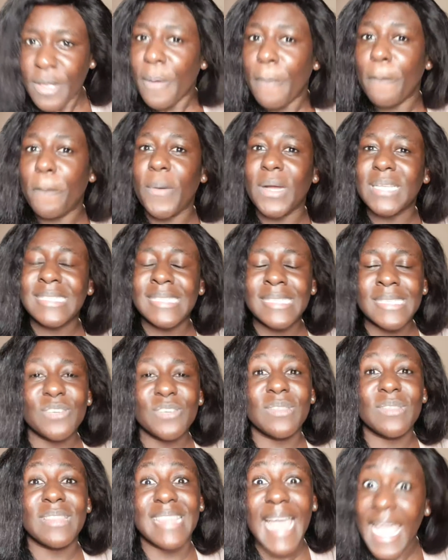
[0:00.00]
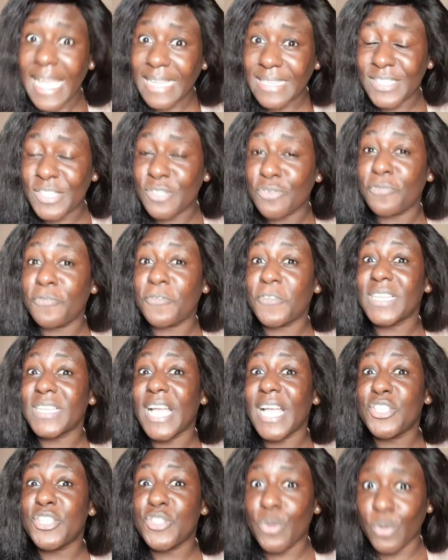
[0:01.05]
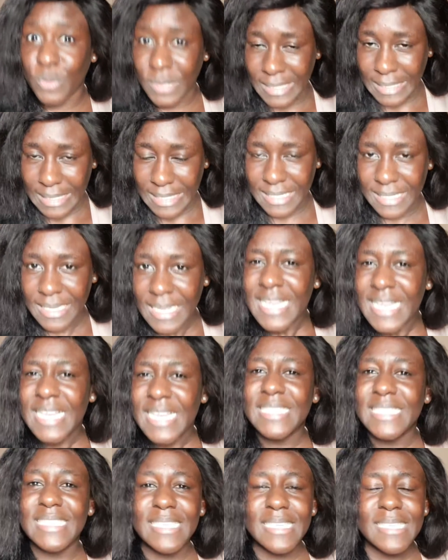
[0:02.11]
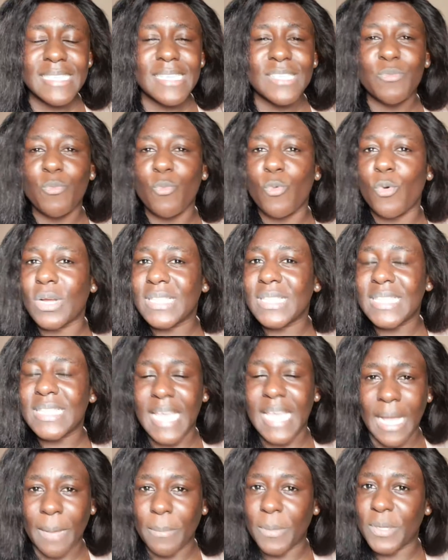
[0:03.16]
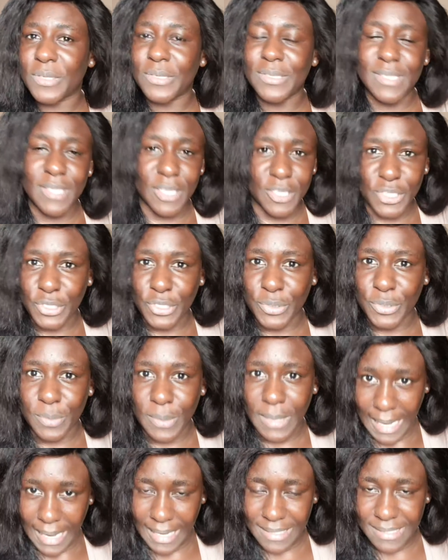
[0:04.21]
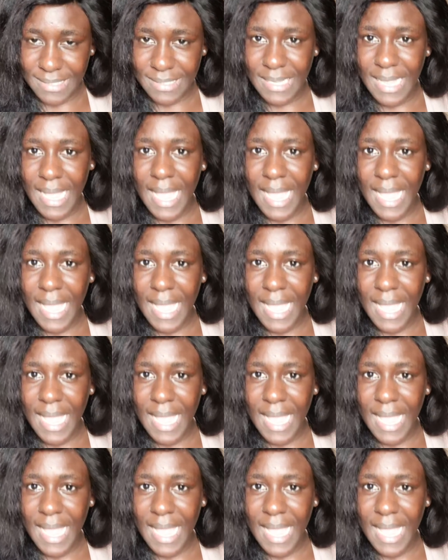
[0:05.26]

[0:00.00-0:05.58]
But till then, till further notice, this is one thing I'm going to say to you guys.